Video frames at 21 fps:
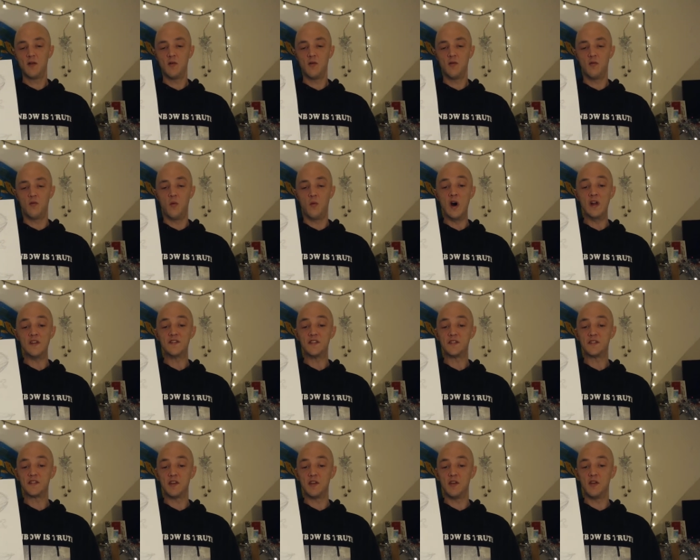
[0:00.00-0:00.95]
one
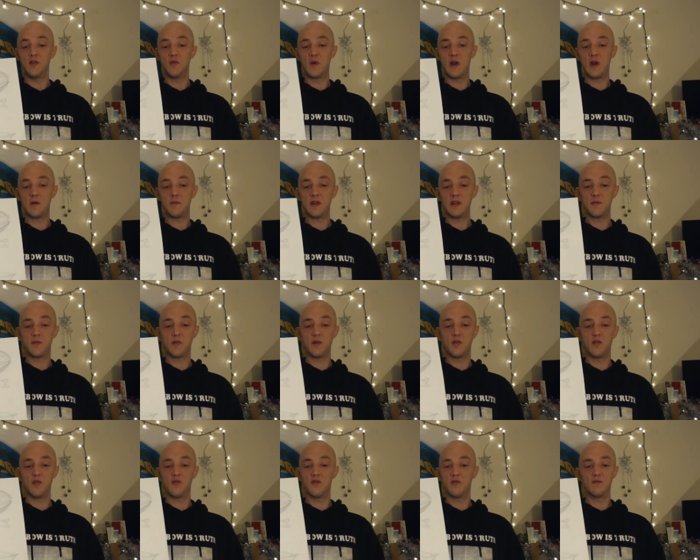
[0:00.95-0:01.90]
to do where
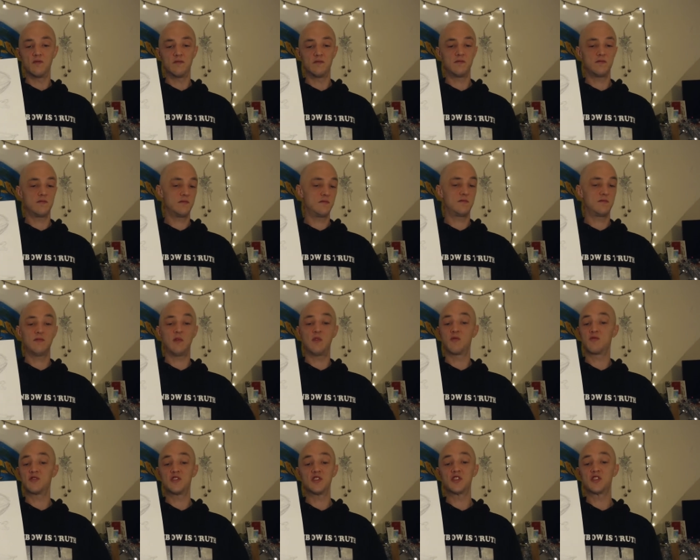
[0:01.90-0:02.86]
people
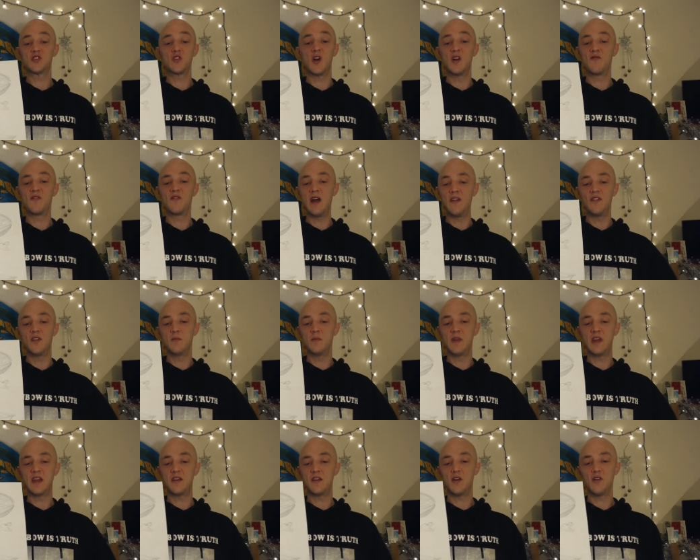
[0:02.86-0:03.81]
will just join
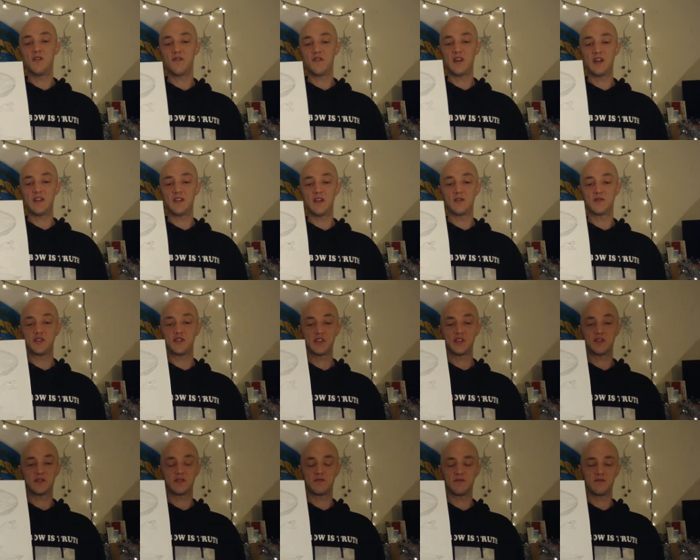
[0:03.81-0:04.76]
randomly and hopefully they'll
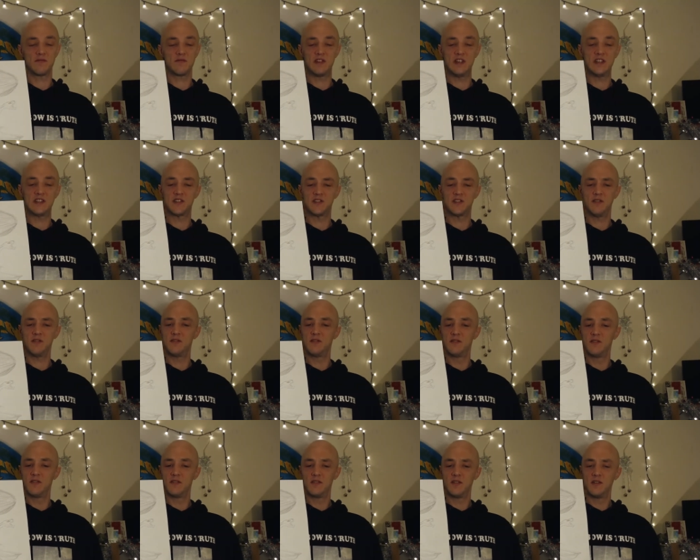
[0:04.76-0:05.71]
just listen